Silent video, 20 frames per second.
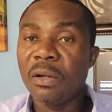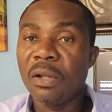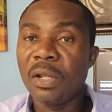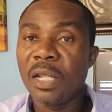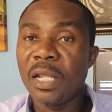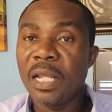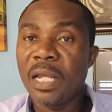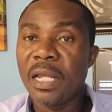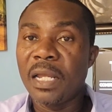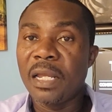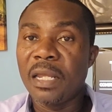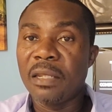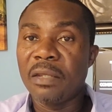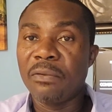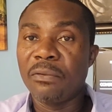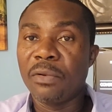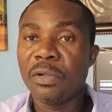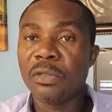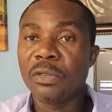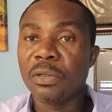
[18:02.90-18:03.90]
online, you
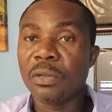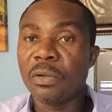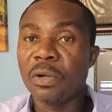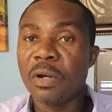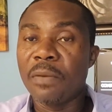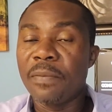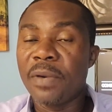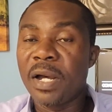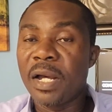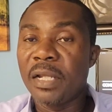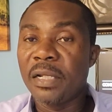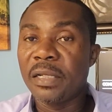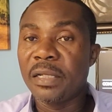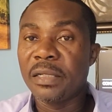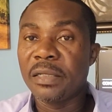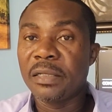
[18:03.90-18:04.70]
want to go about